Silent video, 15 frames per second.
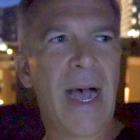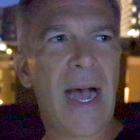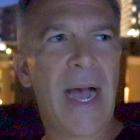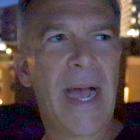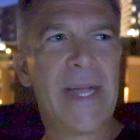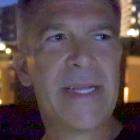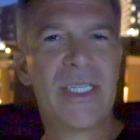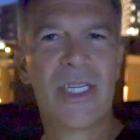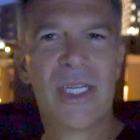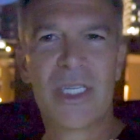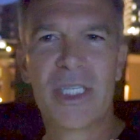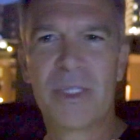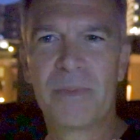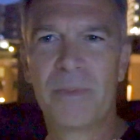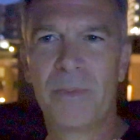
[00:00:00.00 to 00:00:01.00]
I
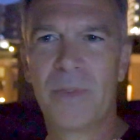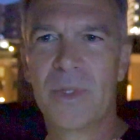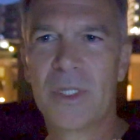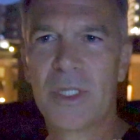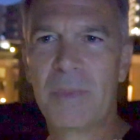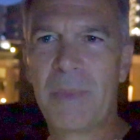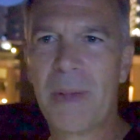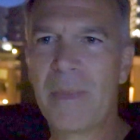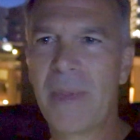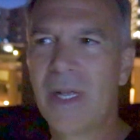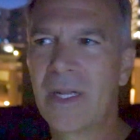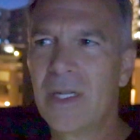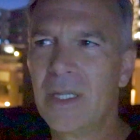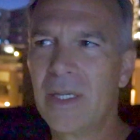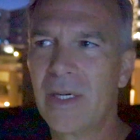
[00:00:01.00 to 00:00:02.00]
just spent my
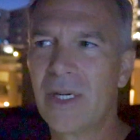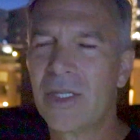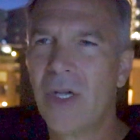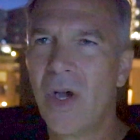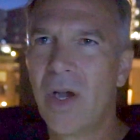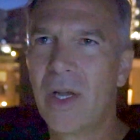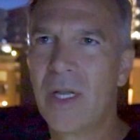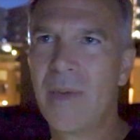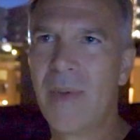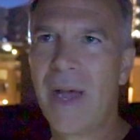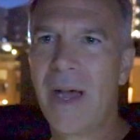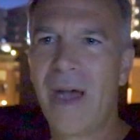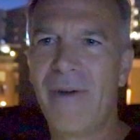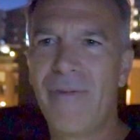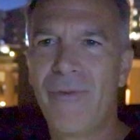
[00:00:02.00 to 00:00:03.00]
clearing talking
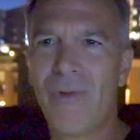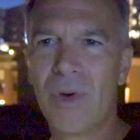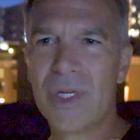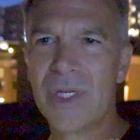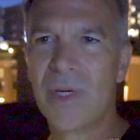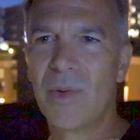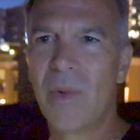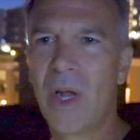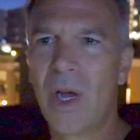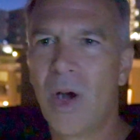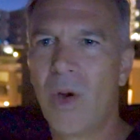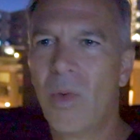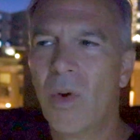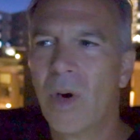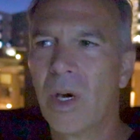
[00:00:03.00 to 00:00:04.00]
about how fortunate we
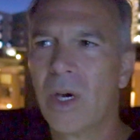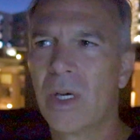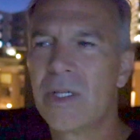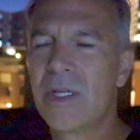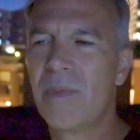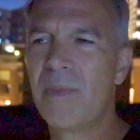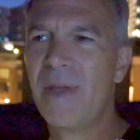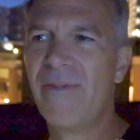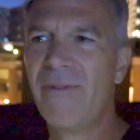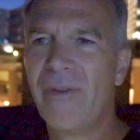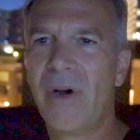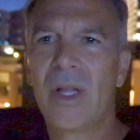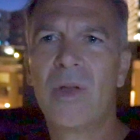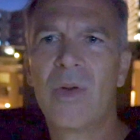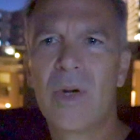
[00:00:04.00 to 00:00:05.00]
all were to be
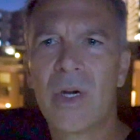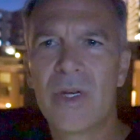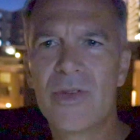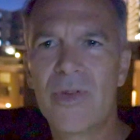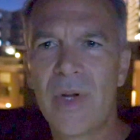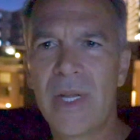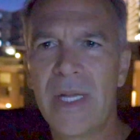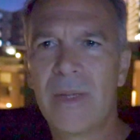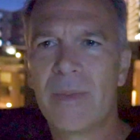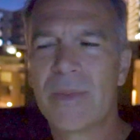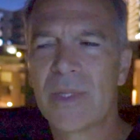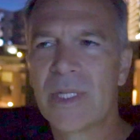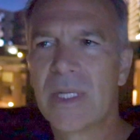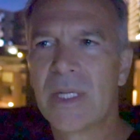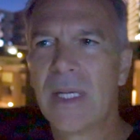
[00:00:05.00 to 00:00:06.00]
following our
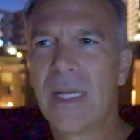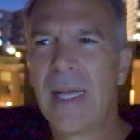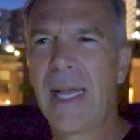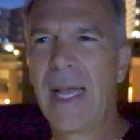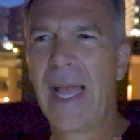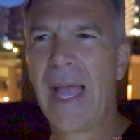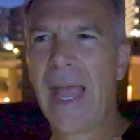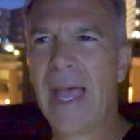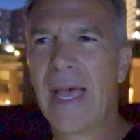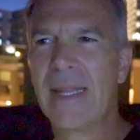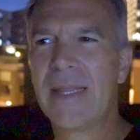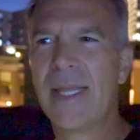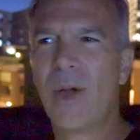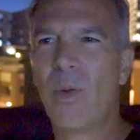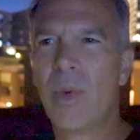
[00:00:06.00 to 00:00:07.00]
dreams,
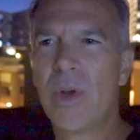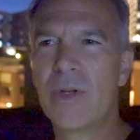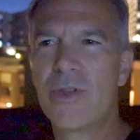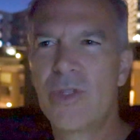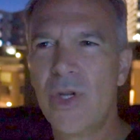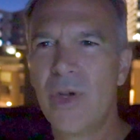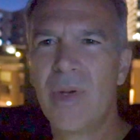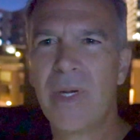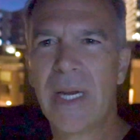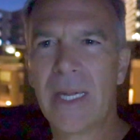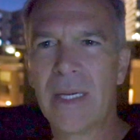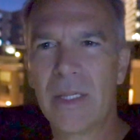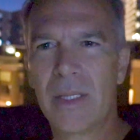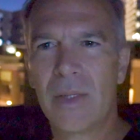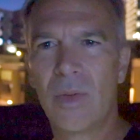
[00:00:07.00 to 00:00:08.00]
and that we're doing it.
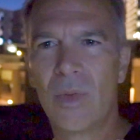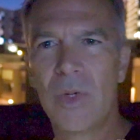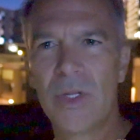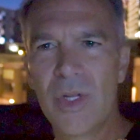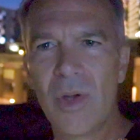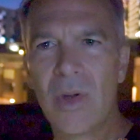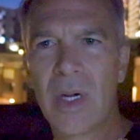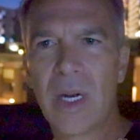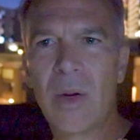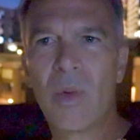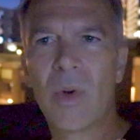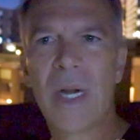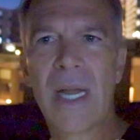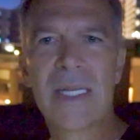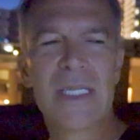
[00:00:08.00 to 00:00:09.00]
We're doing it.
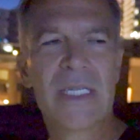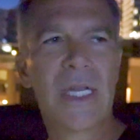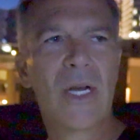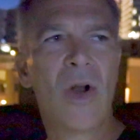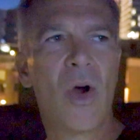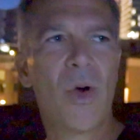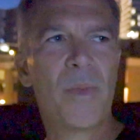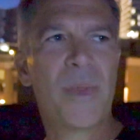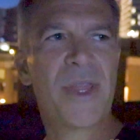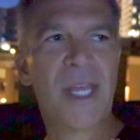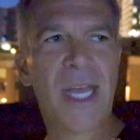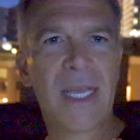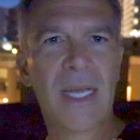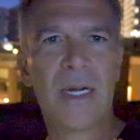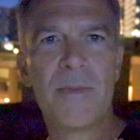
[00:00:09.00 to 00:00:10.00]
We're not sitting home
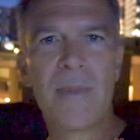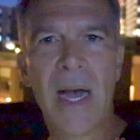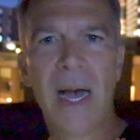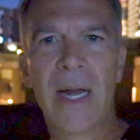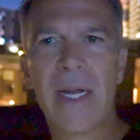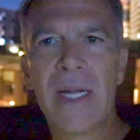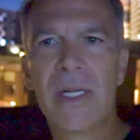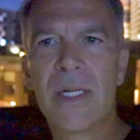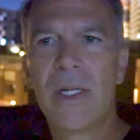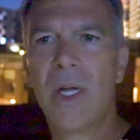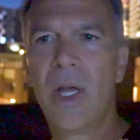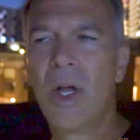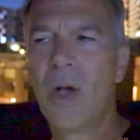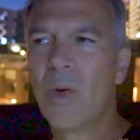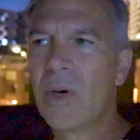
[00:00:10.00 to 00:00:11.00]
thinking about it.
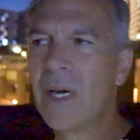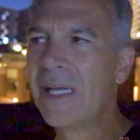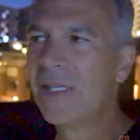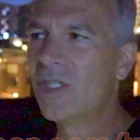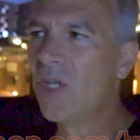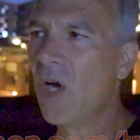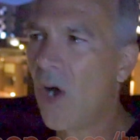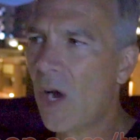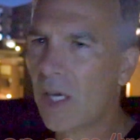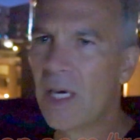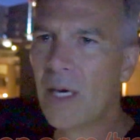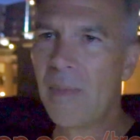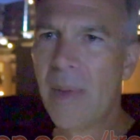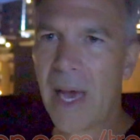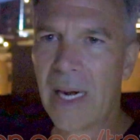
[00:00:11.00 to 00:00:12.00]
We're not
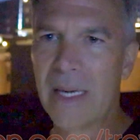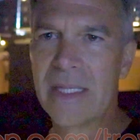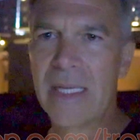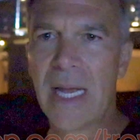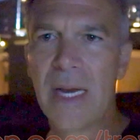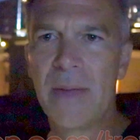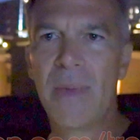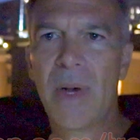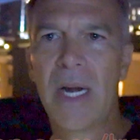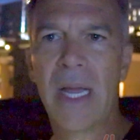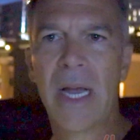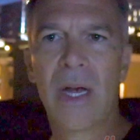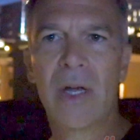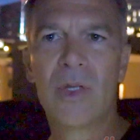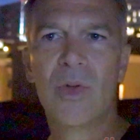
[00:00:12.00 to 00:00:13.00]
talking about it to
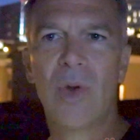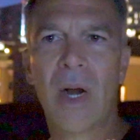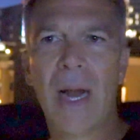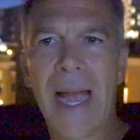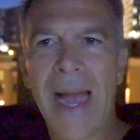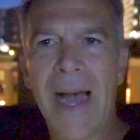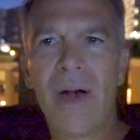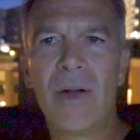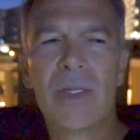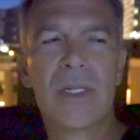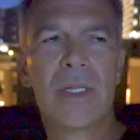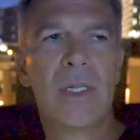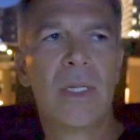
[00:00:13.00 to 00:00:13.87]
anybody else. We're out